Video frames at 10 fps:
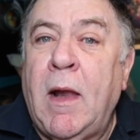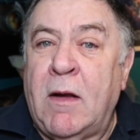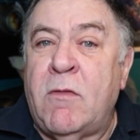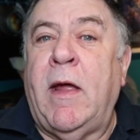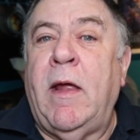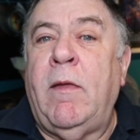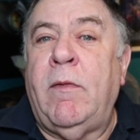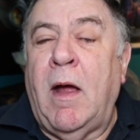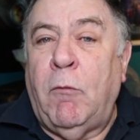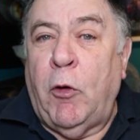Like I said,
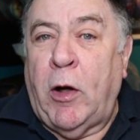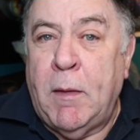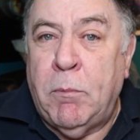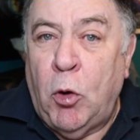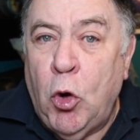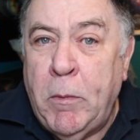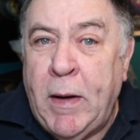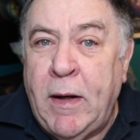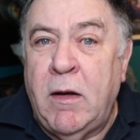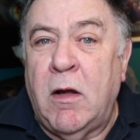I'm going to keep them
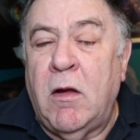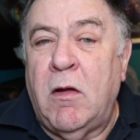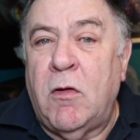coming